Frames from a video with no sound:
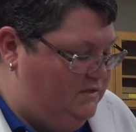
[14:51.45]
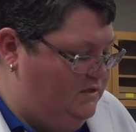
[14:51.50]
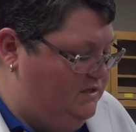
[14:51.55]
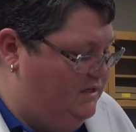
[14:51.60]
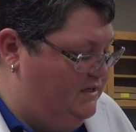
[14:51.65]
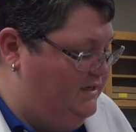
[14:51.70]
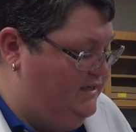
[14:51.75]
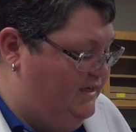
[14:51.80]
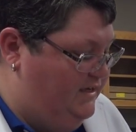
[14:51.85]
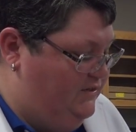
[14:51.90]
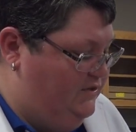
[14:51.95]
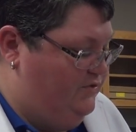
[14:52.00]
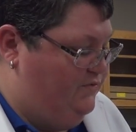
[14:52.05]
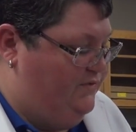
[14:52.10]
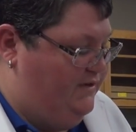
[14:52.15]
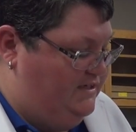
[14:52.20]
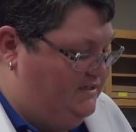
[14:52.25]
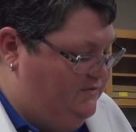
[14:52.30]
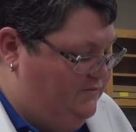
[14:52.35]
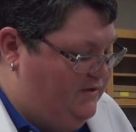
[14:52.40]
Again, the
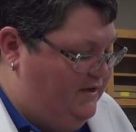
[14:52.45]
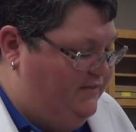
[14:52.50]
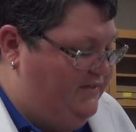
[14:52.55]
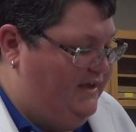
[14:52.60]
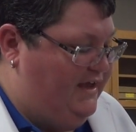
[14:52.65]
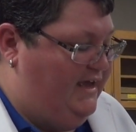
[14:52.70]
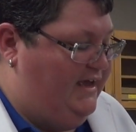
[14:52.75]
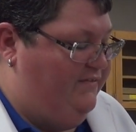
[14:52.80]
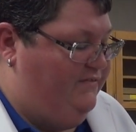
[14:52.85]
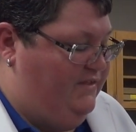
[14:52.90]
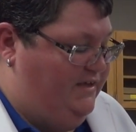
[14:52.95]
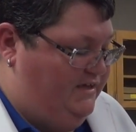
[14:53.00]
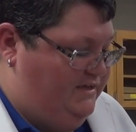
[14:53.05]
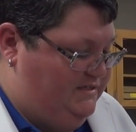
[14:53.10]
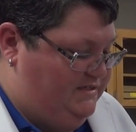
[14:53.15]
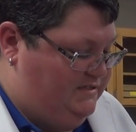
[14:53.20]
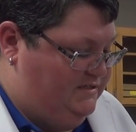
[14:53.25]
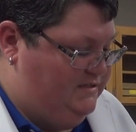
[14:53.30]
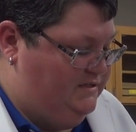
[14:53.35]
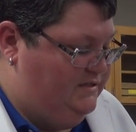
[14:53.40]
reason why they have
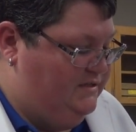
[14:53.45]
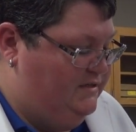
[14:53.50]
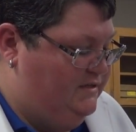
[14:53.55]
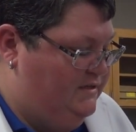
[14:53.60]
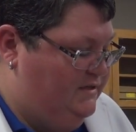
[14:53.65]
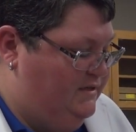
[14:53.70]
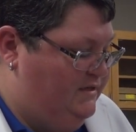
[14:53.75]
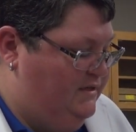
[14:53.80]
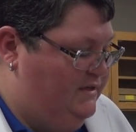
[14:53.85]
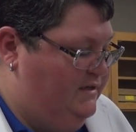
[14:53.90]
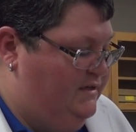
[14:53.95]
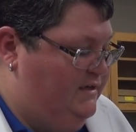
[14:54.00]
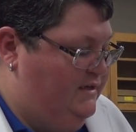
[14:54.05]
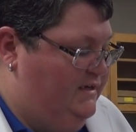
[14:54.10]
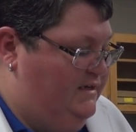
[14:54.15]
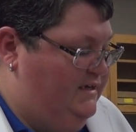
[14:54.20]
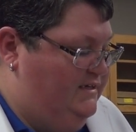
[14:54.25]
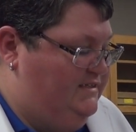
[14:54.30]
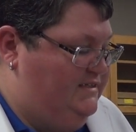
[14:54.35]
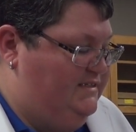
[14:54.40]
these
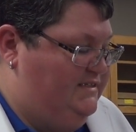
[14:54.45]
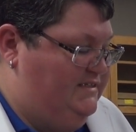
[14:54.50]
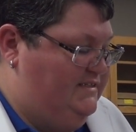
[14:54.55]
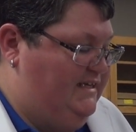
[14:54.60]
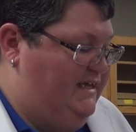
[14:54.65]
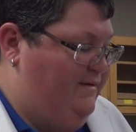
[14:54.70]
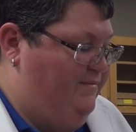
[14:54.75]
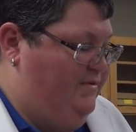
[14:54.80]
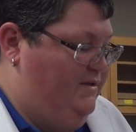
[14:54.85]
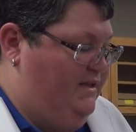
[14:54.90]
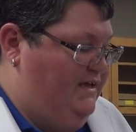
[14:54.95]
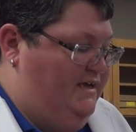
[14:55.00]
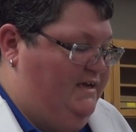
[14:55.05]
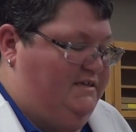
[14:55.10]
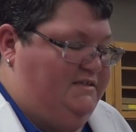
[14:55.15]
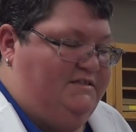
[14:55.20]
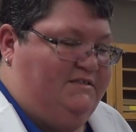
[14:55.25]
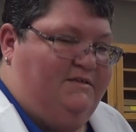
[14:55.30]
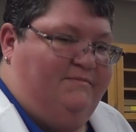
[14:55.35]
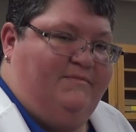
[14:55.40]
is to
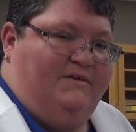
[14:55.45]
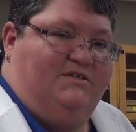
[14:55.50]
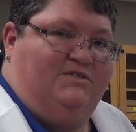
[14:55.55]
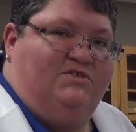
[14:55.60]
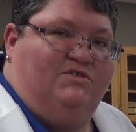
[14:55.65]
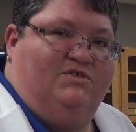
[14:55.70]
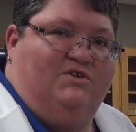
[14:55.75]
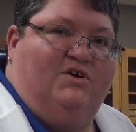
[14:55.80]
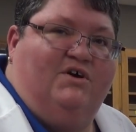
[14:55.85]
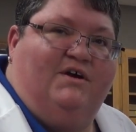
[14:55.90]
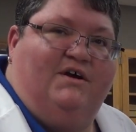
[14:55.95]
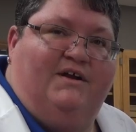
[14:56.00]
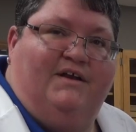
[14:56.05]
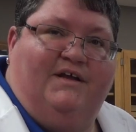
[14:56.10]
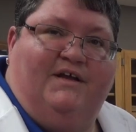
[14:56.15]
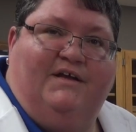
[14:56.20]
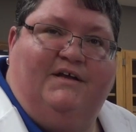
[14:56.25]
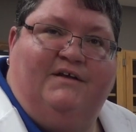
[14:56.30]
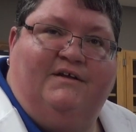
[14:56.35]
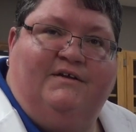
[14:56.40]
stabilize the messenger
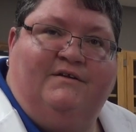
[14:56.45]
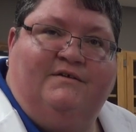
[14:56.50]
RNA.